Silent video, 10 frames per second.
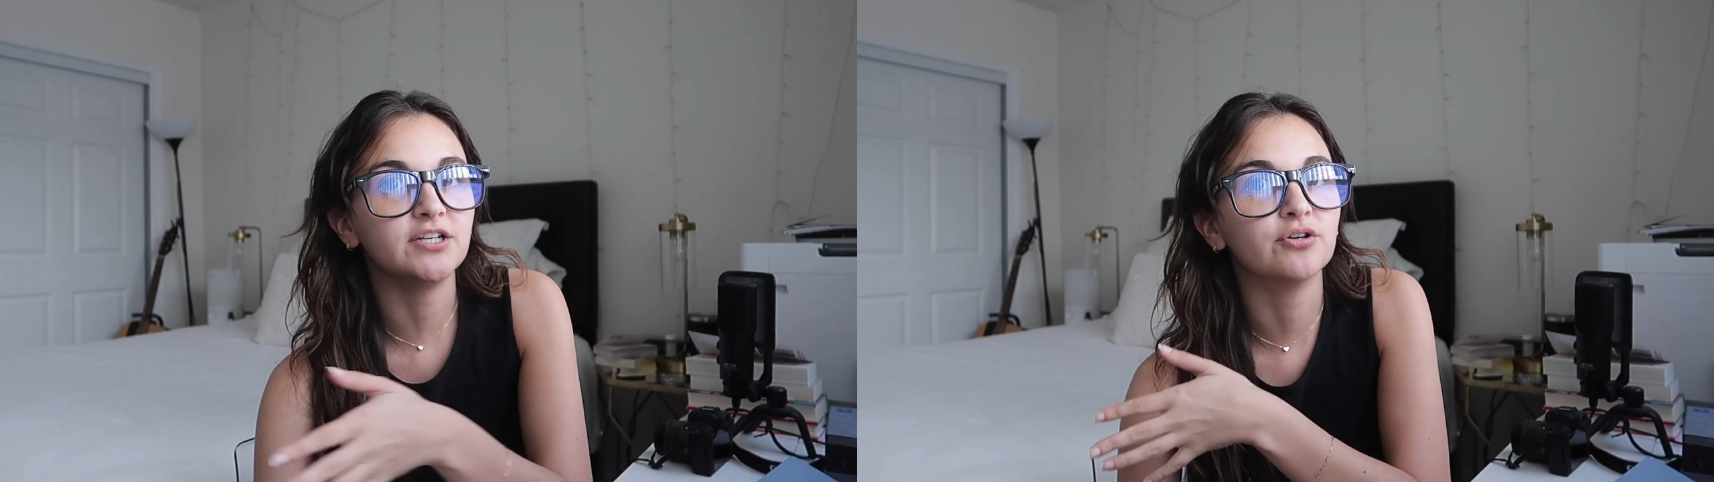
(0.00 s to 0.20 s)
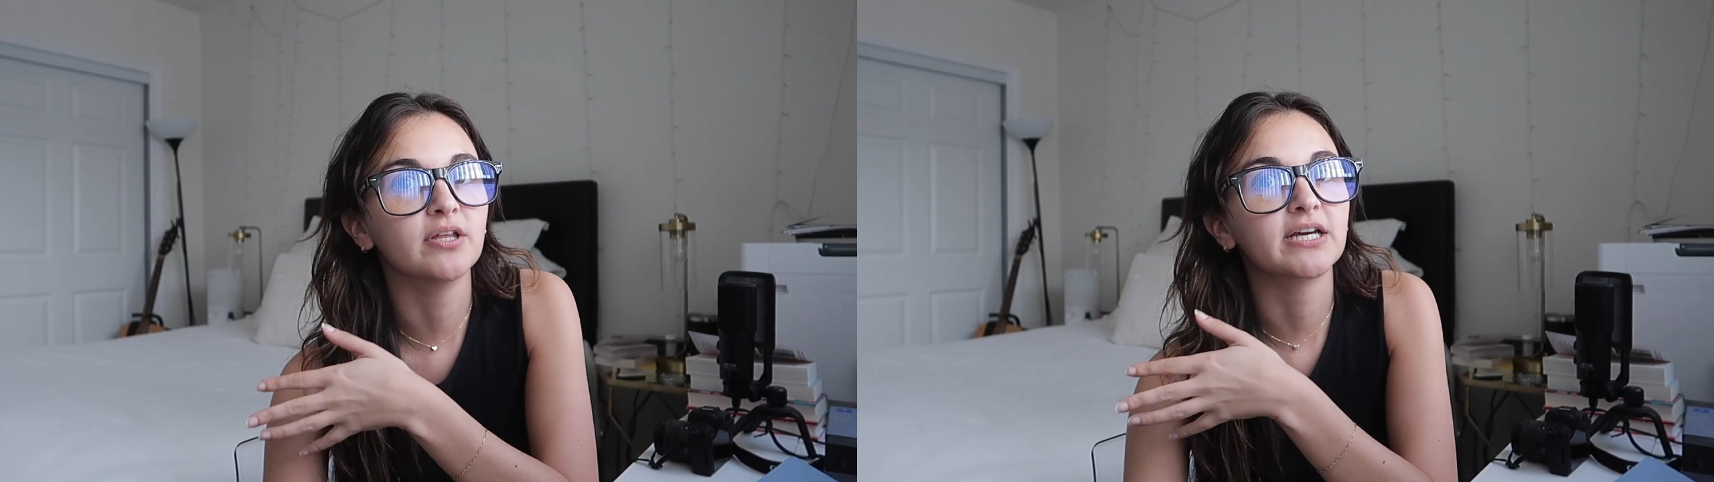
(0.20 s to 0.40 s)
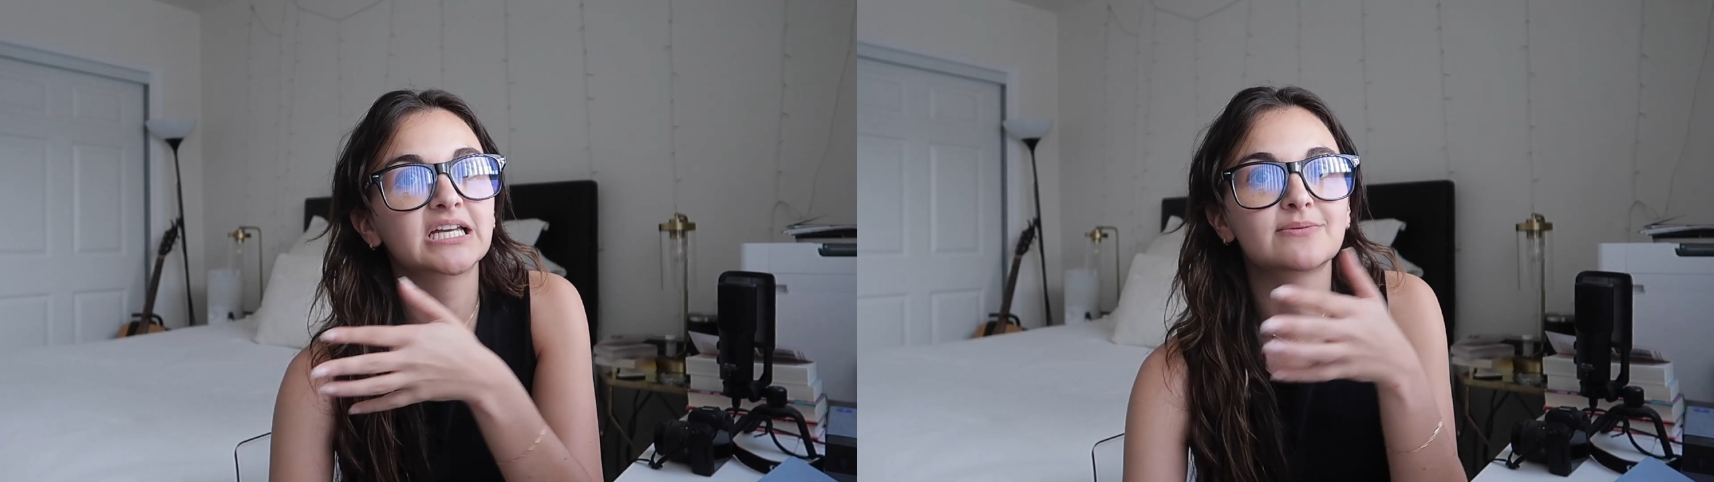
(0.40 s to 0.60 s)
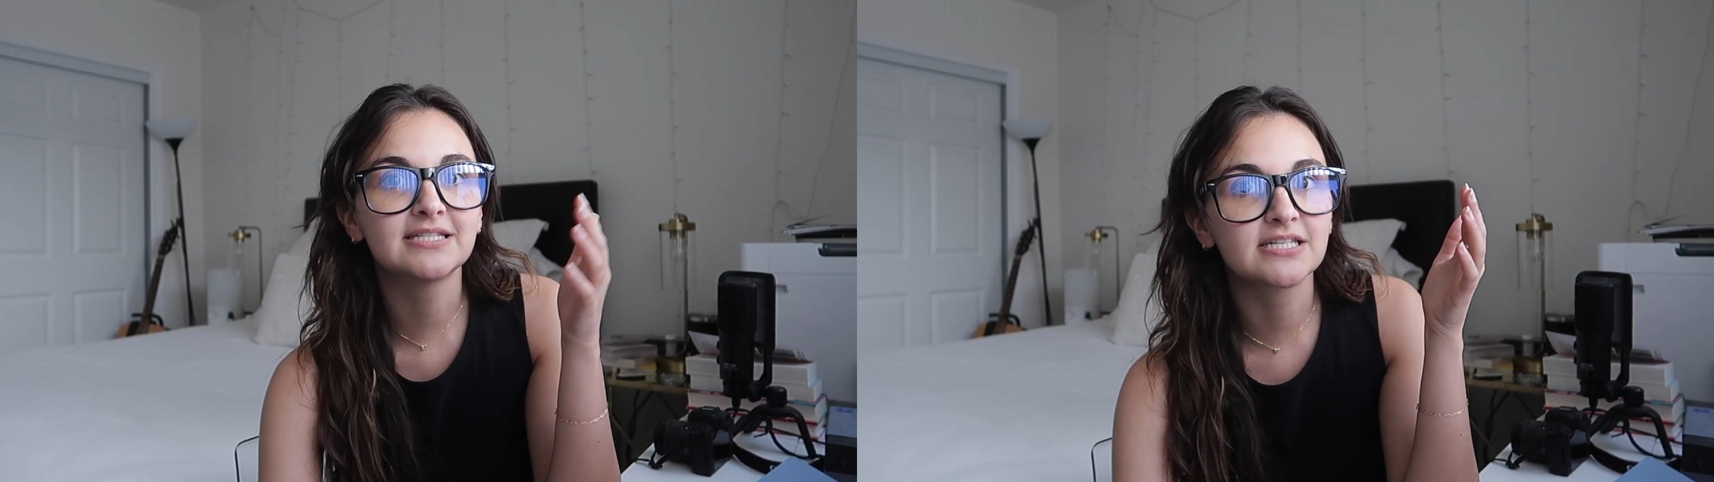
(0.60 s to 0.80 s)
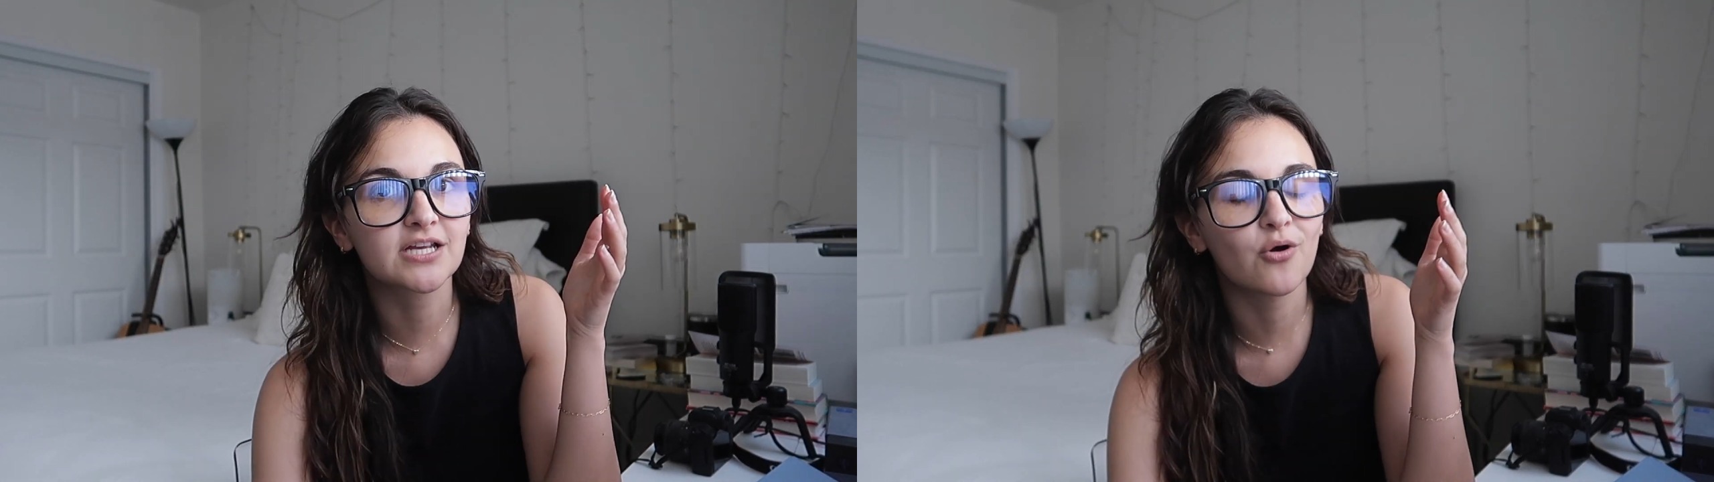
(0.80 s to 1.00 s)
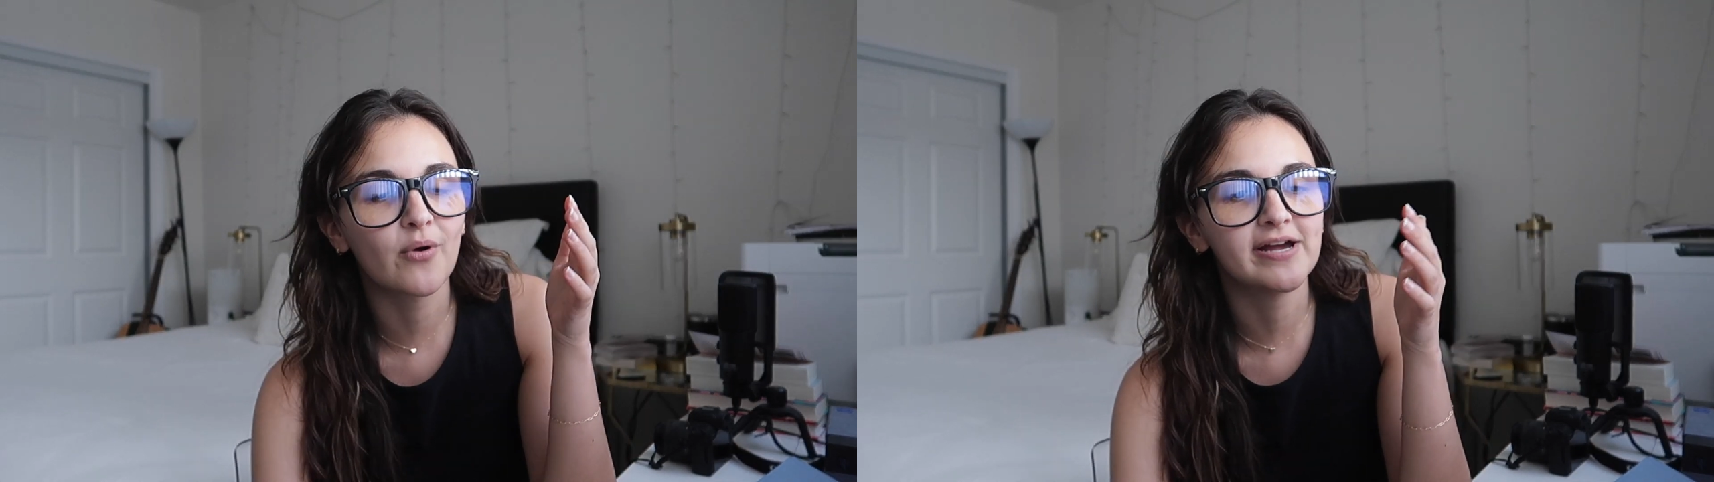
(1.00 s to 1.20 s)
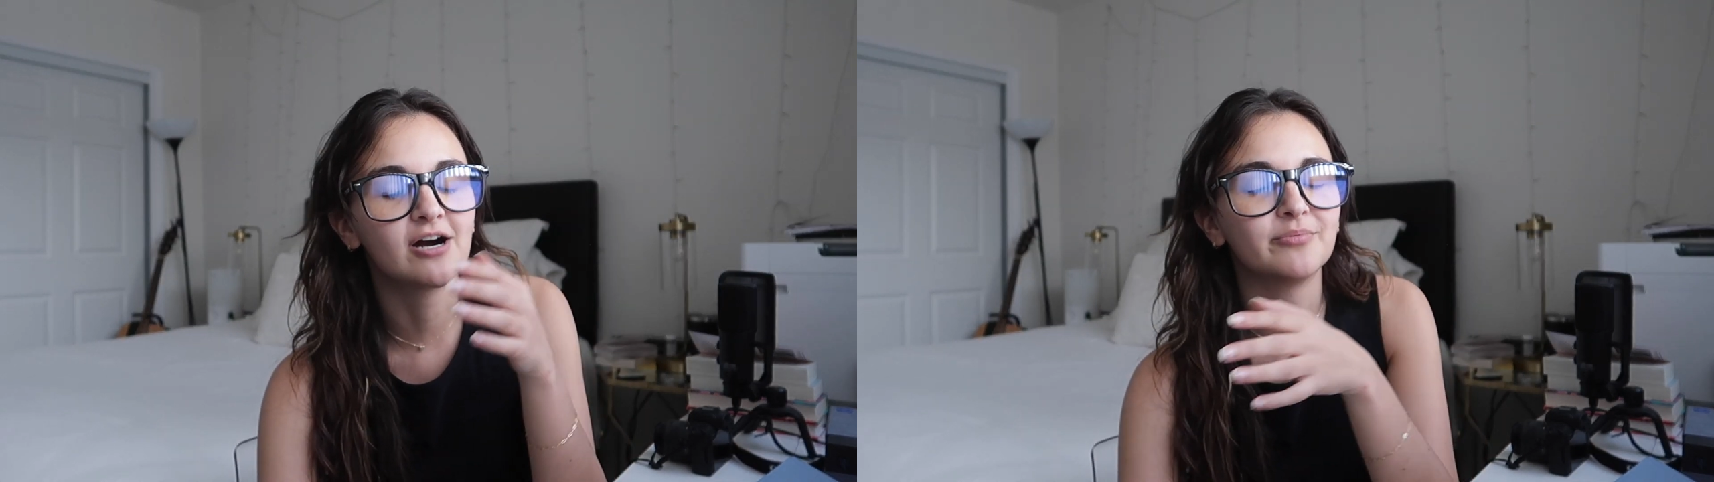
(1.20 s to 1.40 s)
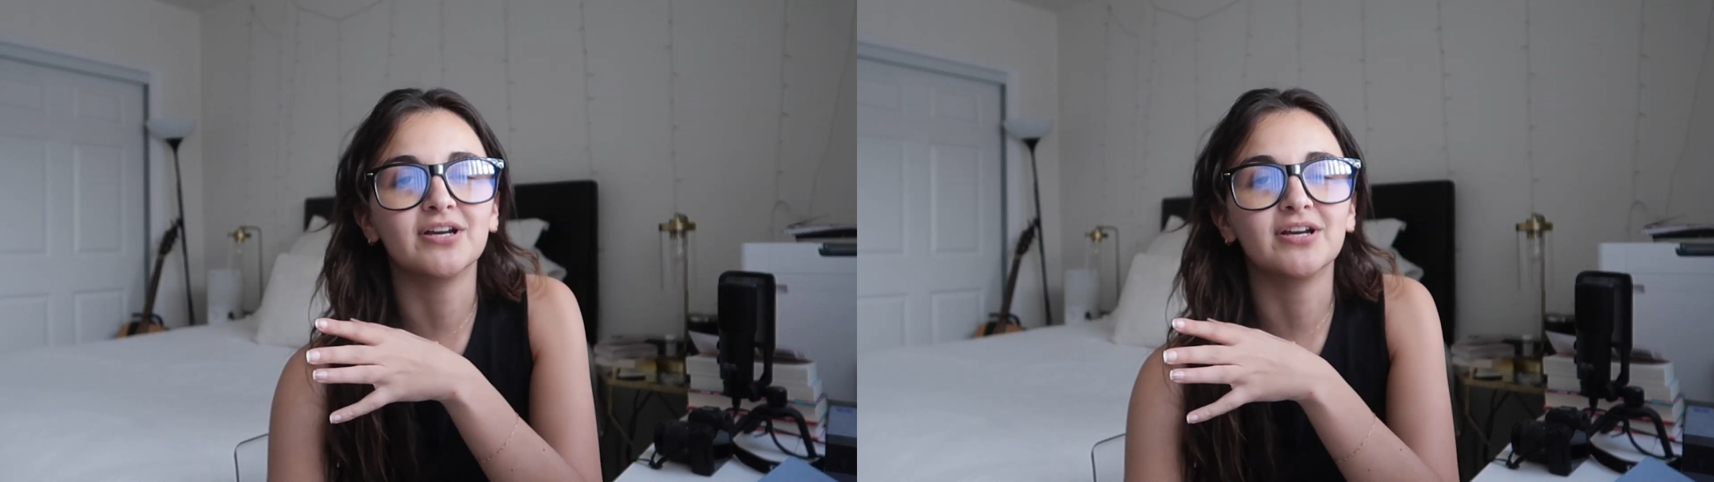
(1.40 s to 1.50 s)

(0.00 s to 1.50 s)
your like expenses go way up,